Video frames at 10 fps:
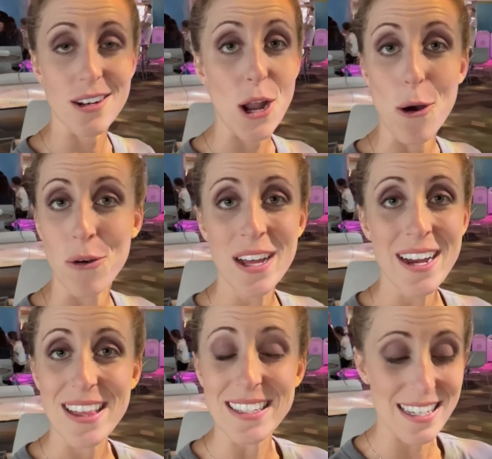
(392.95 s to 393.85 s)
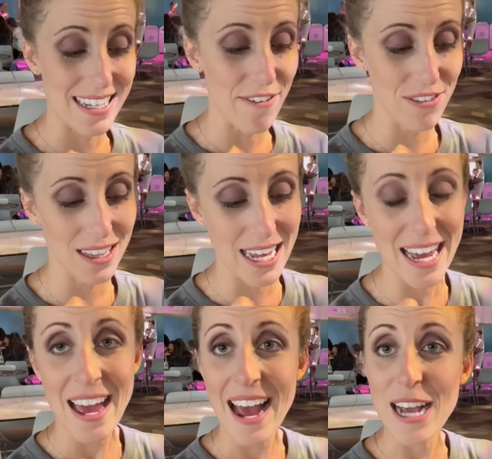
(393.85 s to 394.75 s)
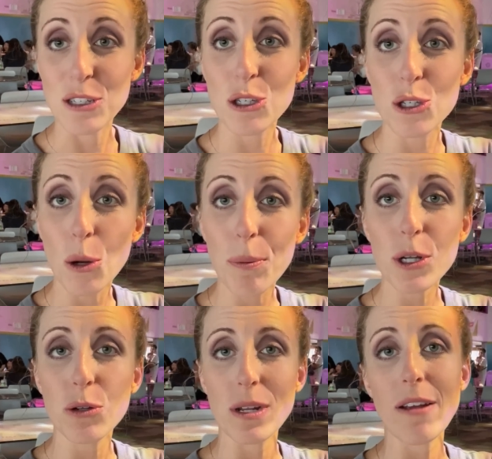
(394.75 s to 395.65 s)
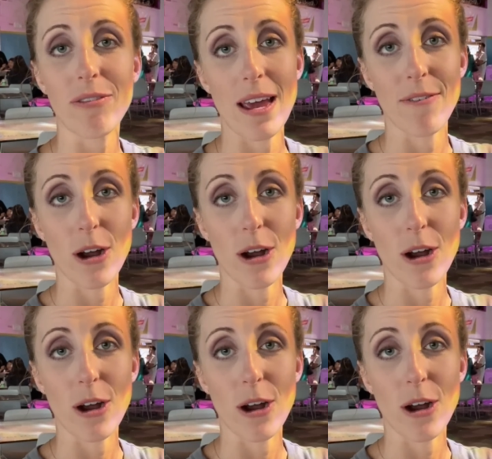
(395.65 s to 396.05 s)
No, this is definitely a super unique flavor.